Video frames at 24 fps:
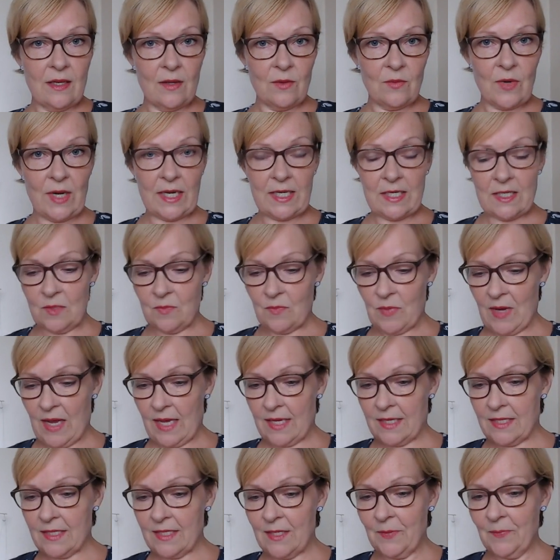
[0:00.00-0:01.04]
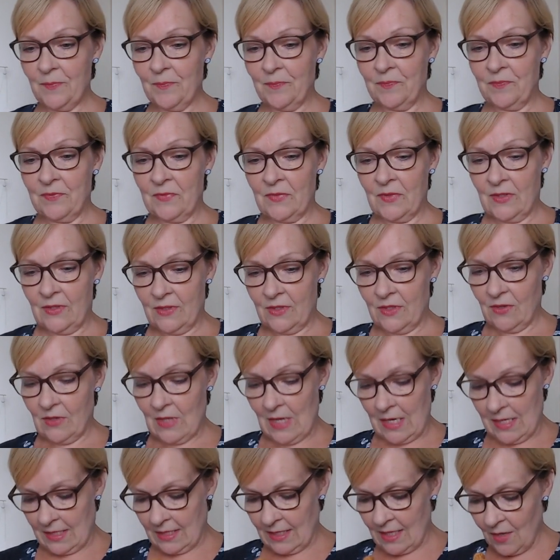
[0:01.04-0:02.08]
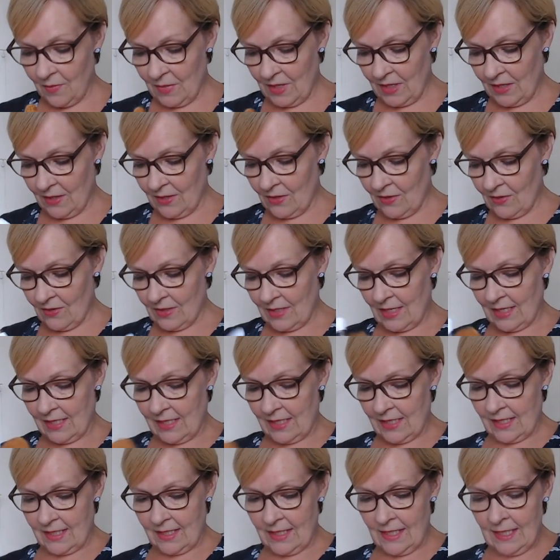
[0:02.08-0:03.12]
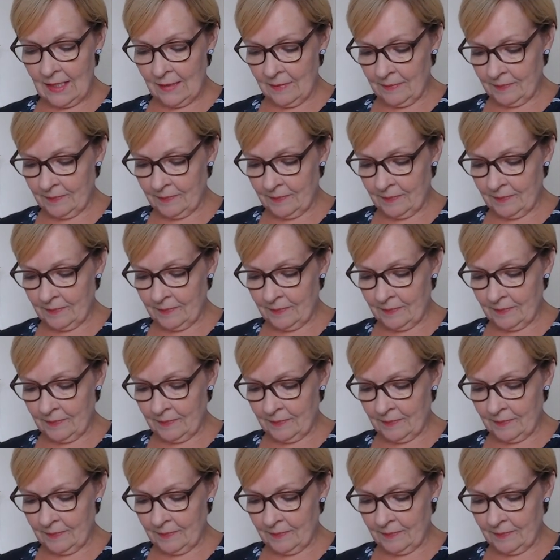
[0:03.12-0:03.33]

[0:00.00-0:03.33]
waistband. So that's coming along nicely.